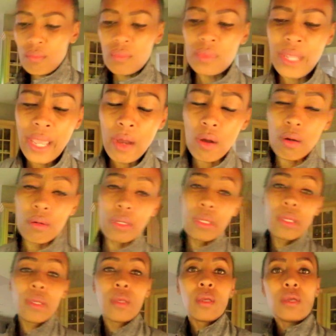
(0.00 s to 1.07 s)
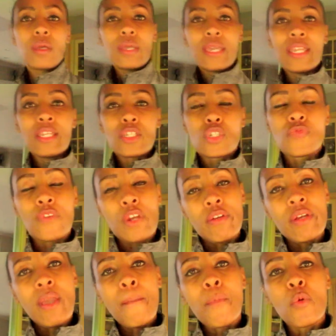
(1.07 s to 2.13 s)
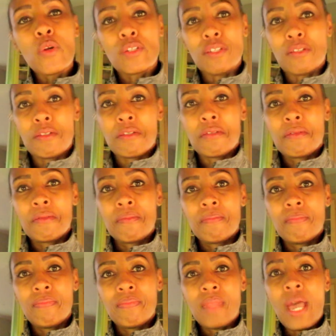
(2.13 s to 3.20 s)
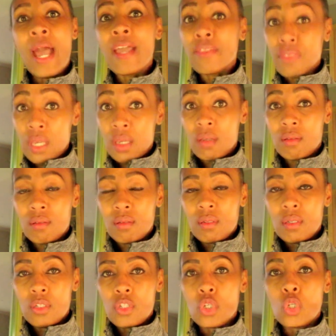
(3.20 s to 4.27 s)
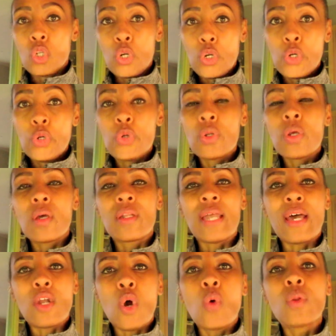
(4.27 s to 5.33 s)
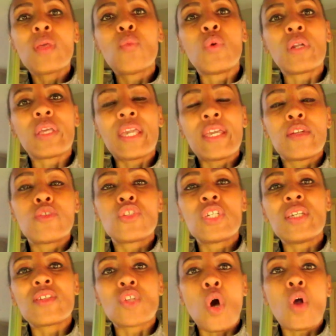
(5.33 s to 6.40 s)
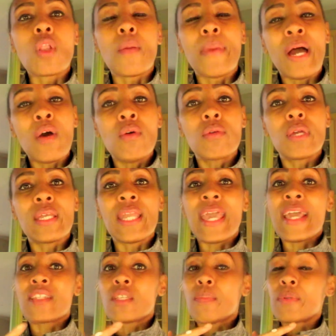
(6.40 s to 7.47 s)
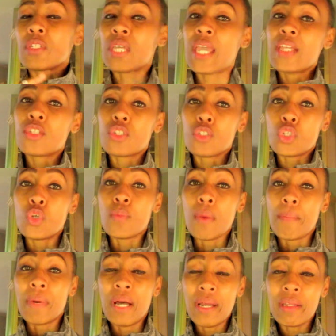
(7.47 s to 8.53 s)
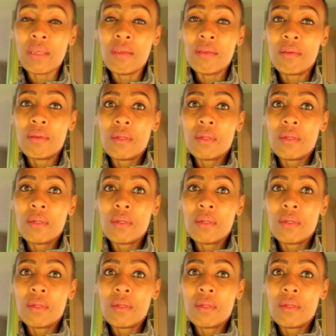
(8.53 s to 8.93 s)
Now, it is very important, I think, to learn not only what energy is all about and as it pertains to the human body,